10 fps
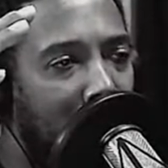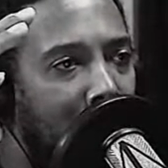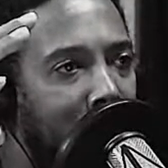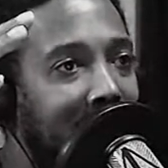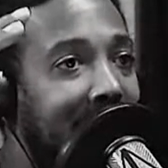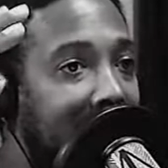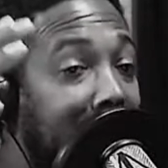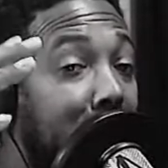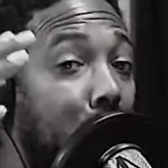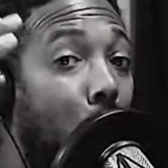
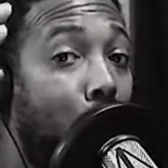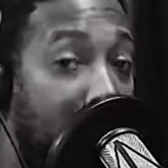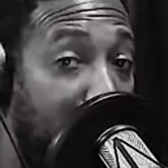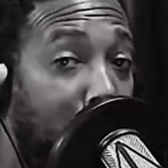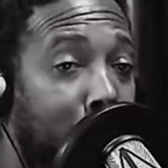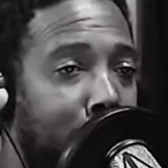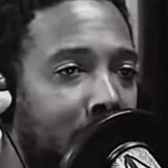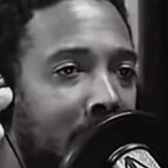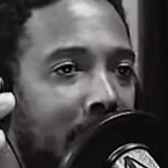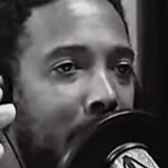discussions on film
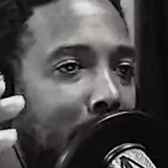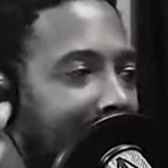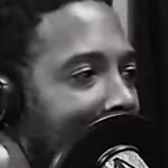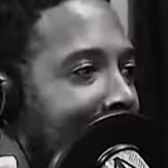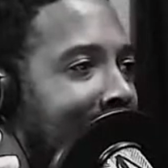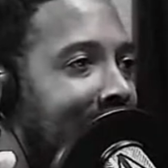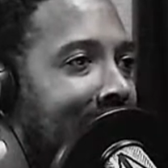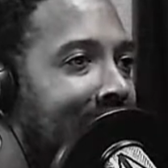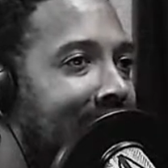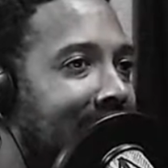because
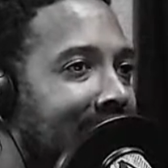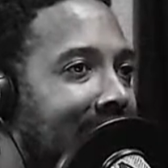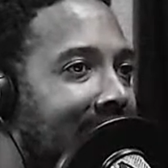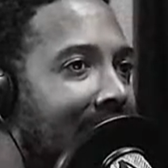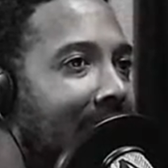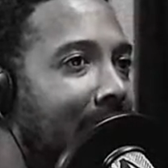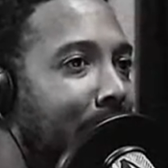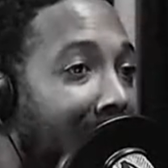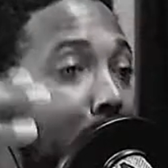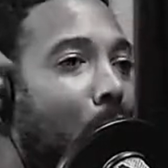
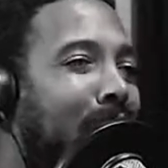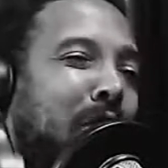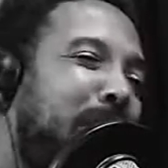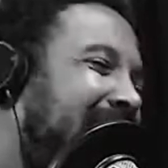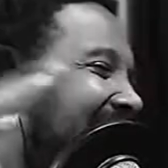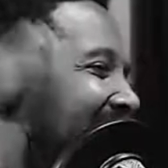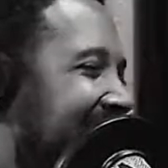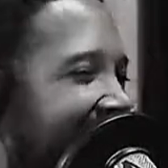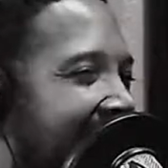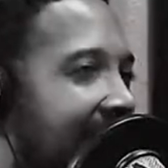they wanted to, but I was like,
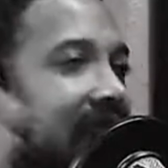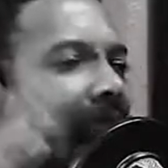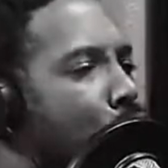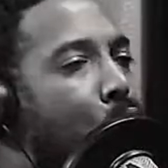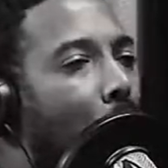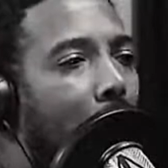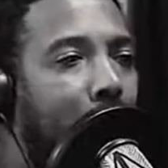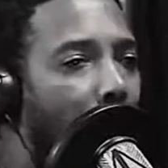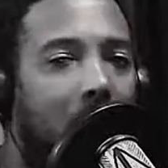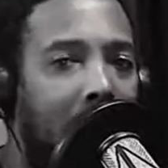nah, because I knew it would
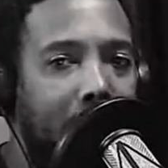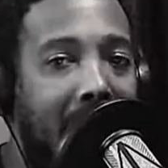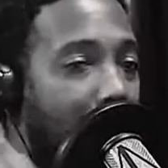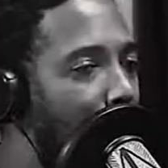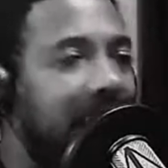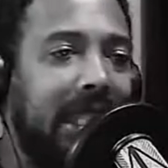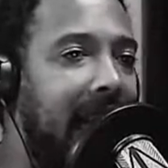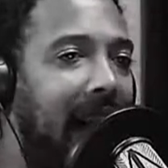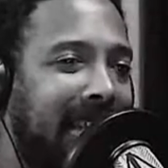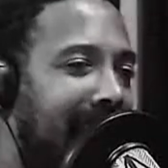blow up. I really
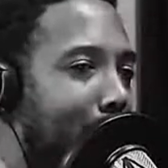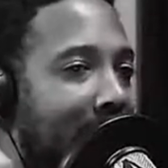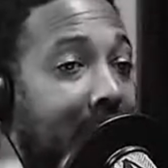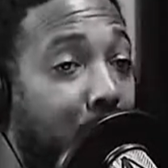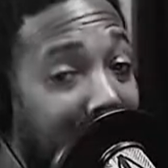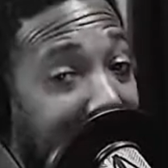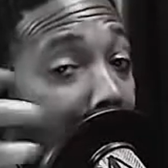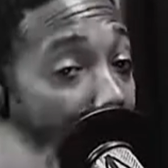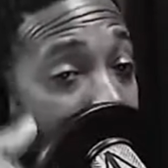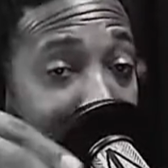did. I was like, man, if we get
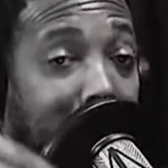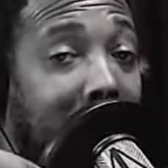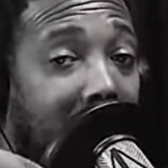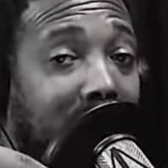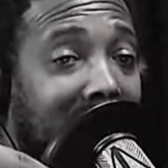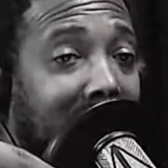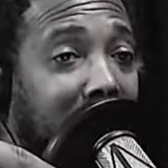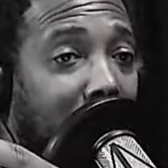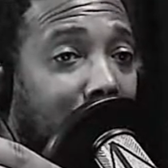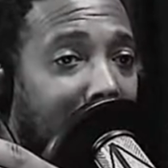our family
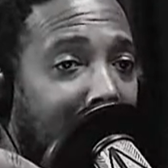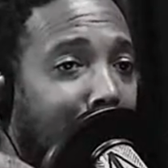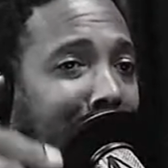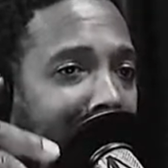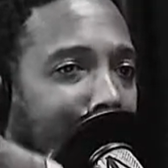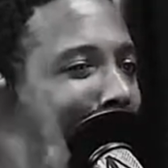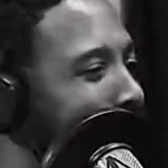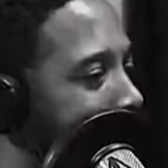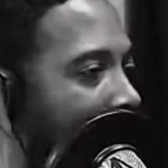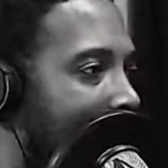conversations on camera,
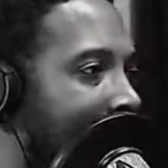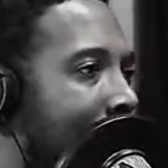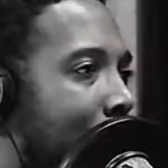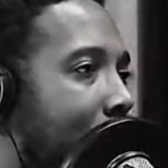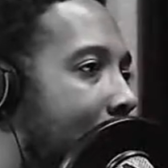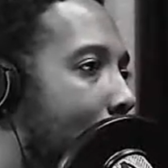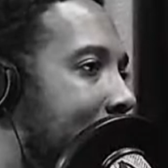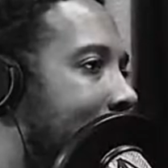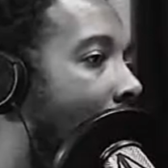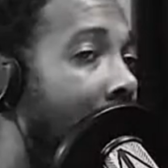shit, we gonna
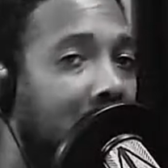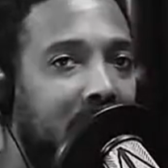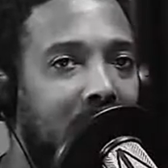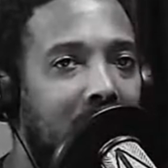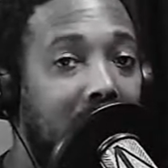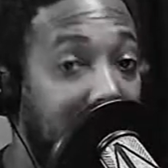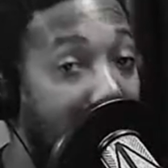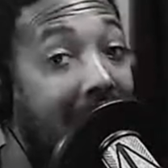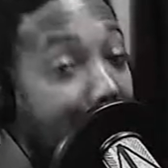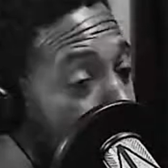be stars. Because
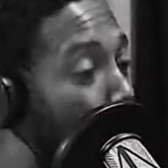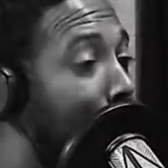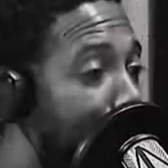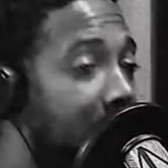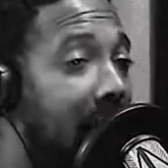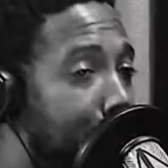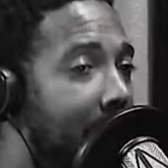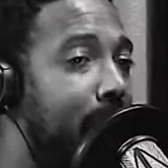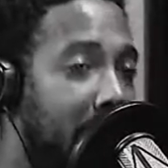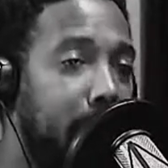I really feel like
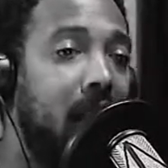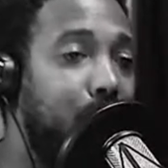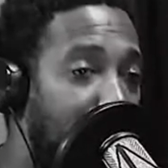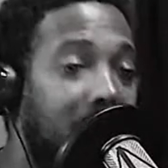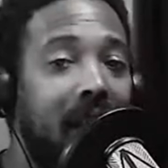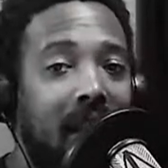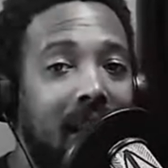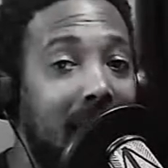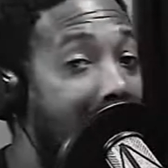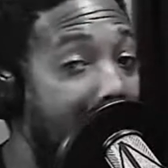my family is funny.
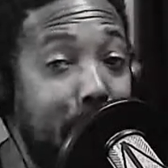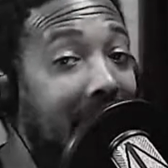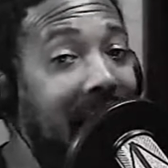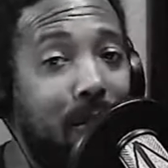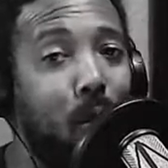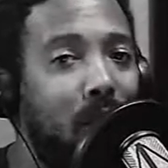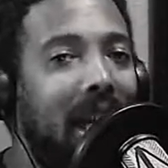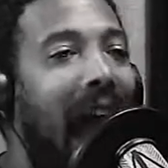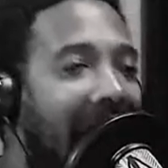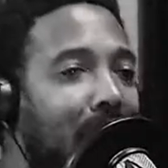I'm not even
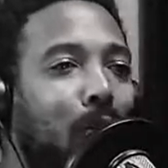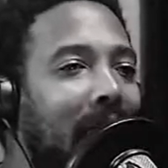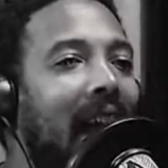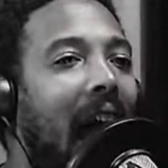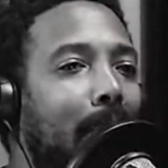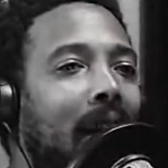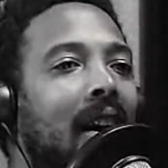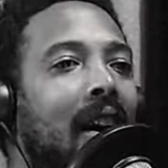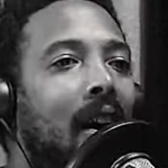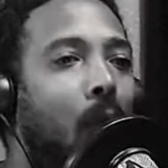really, I don't think I'm
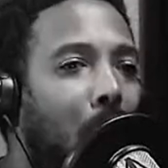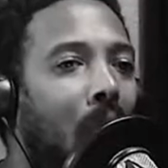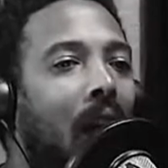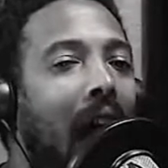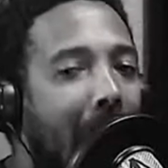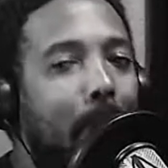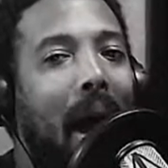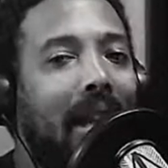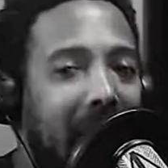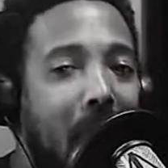well, I
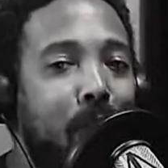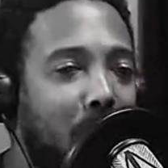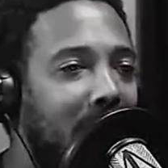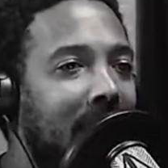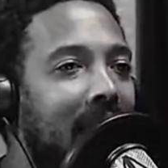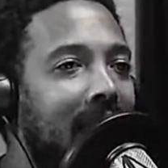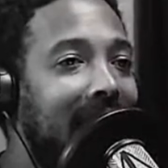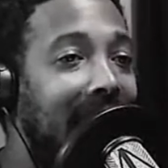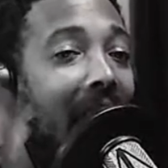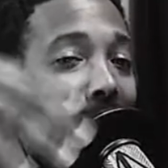probably am funny
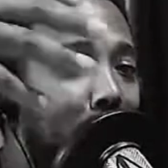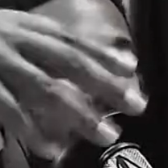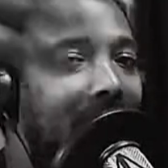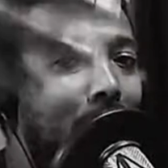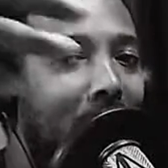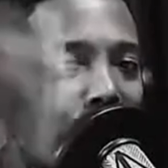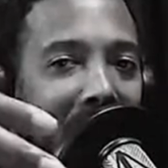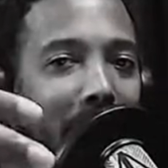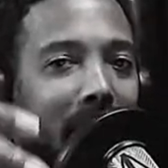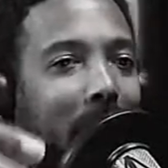to everybody in my
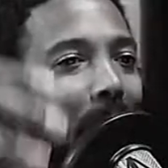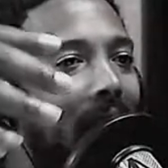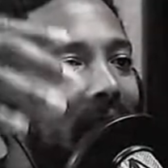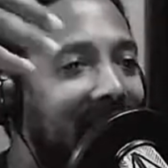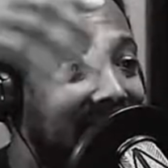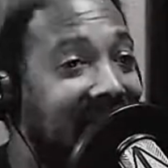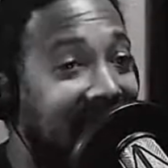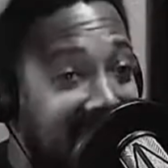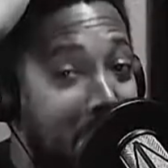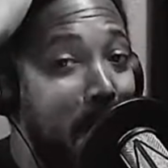family, but listen
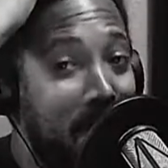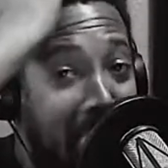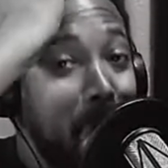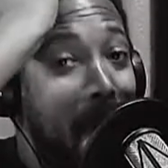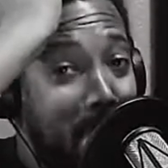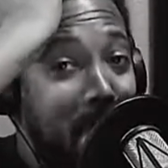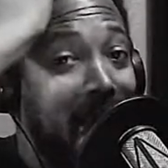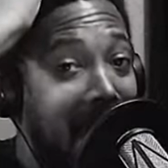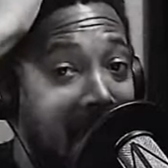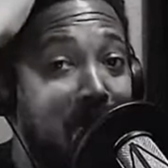to them, they make me
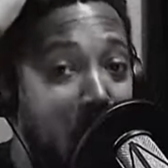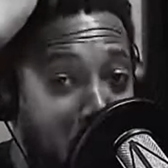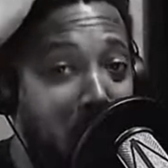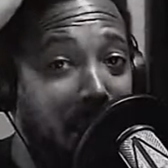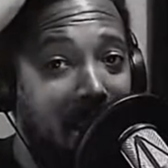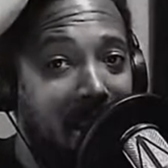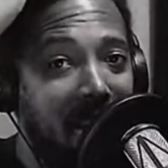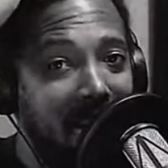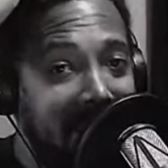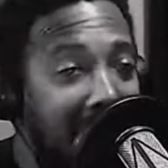laugh more.
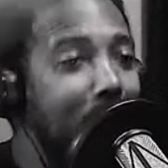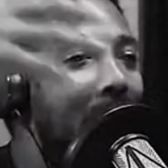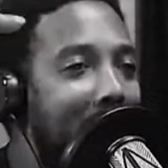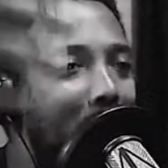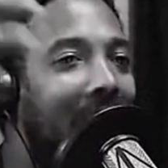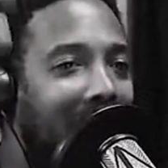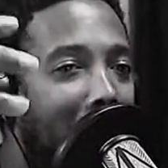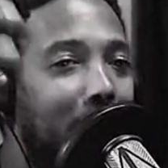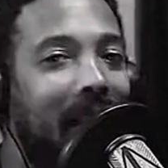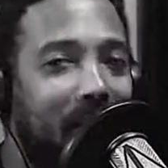They make my
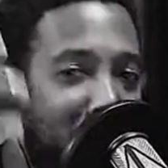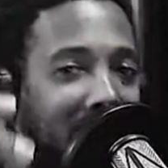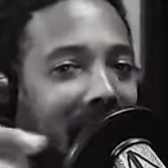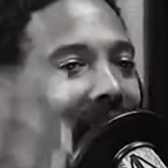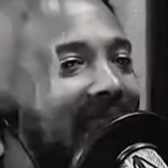comedy funny because